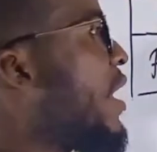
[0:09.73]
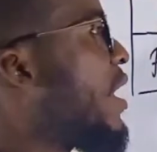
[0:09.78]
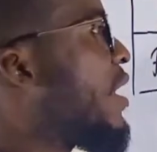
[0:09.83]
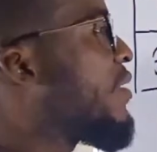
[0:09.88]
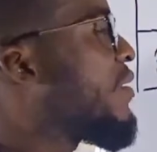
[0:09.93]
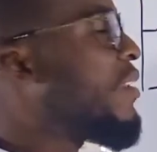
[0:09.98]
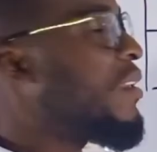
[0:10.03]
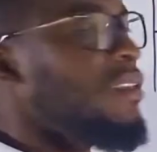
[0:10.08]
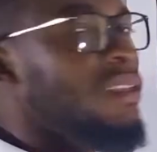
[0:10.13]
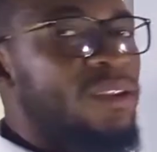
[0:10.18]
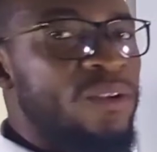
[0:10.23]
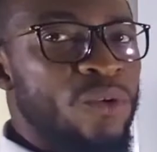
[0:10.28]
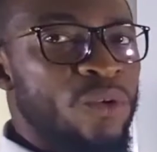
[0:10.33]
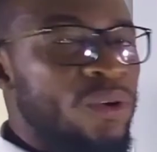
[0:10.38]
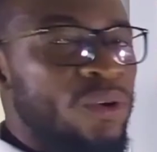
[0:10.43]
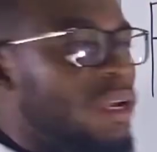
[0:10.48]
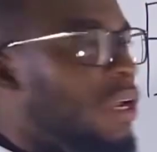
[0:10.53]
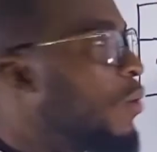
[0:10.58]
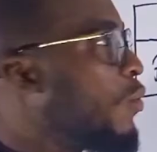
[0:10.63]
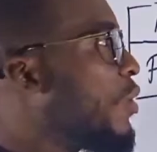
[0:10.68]
the ascending
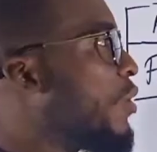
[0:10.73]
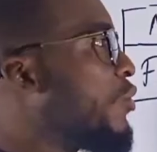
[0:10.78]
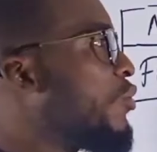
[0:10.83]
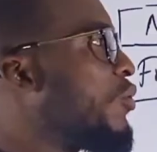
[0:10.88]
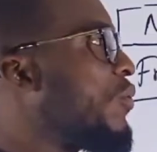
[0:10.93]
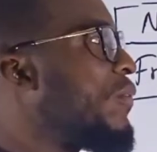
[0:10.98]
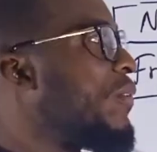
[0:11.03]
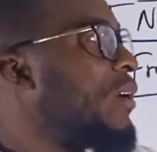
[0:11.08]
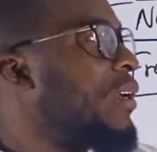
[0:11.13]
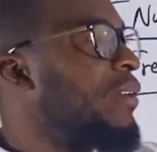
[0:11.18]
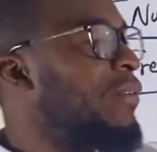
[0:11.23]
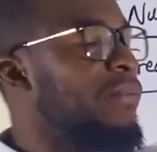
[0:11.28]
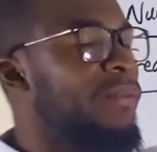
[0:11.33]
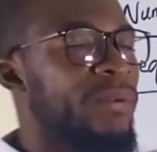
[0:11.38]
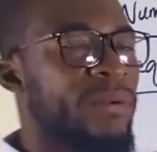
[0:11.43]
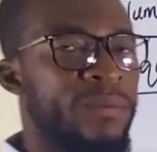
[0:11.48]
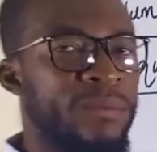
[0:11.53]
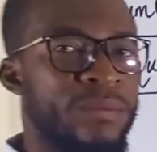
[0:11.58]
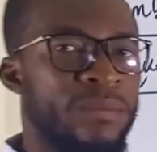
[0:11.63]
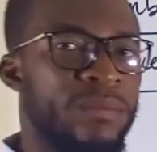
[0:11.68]
order 1 to
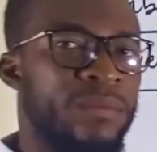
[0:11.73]
5.